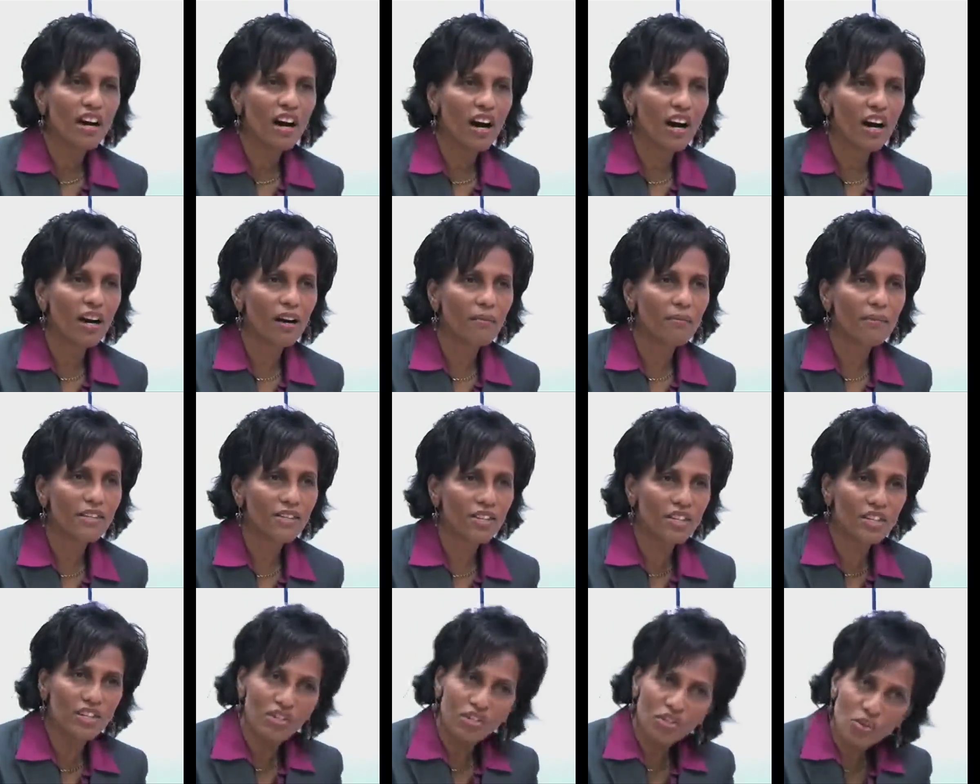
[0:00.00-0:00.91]
It's
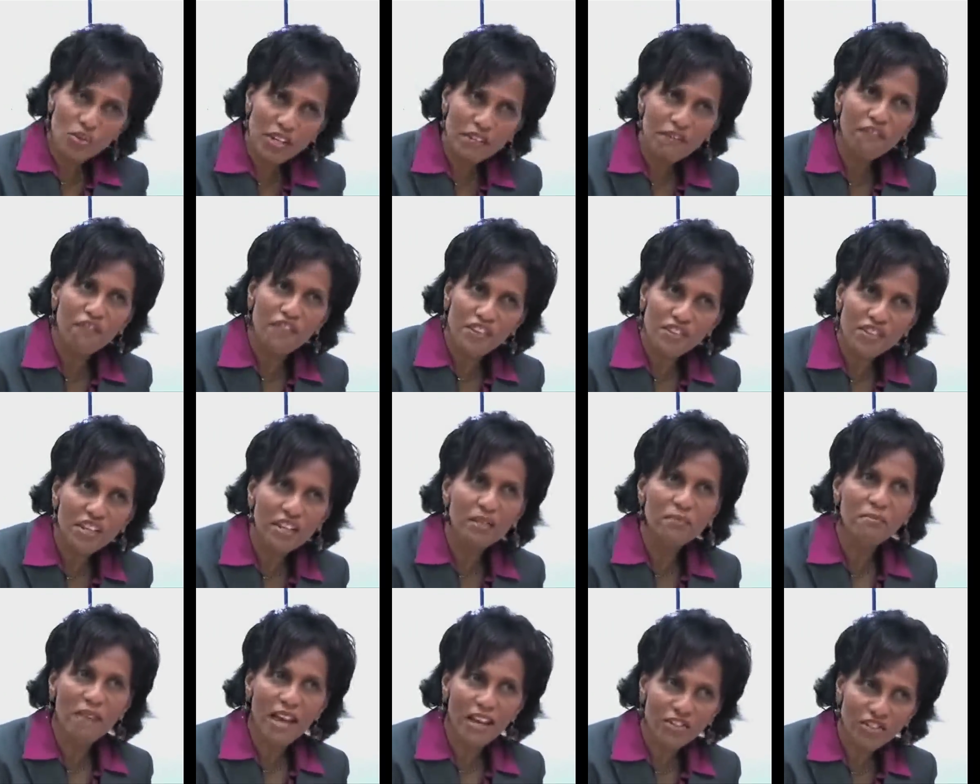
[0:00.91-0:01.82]
a discrete fiscal
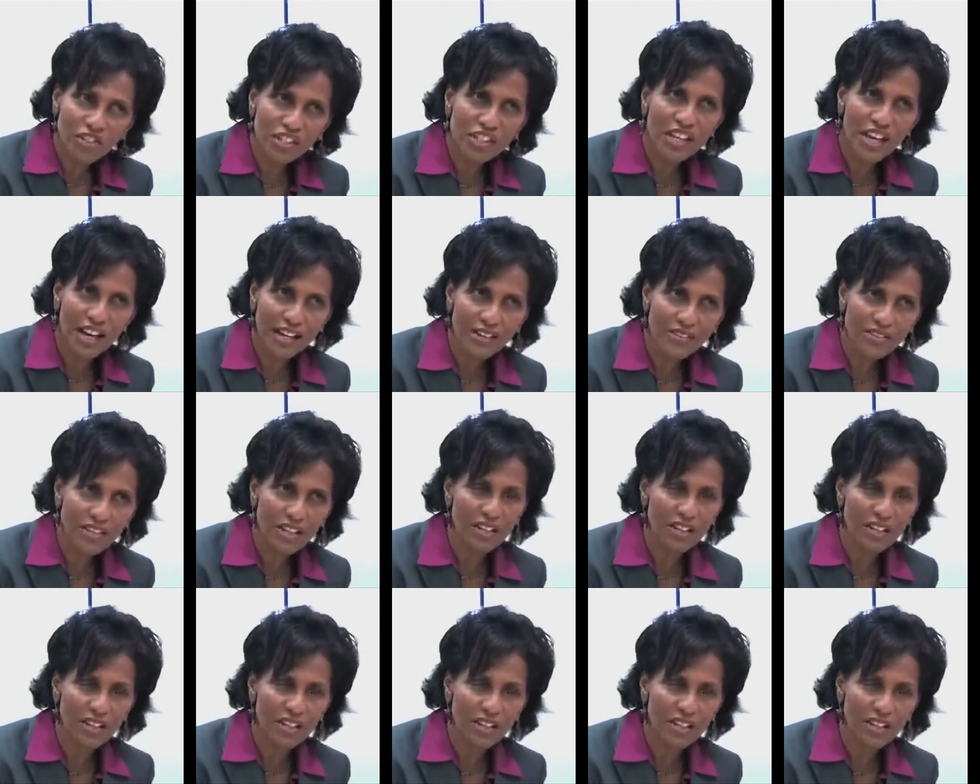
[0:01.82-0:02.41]
measure, yes,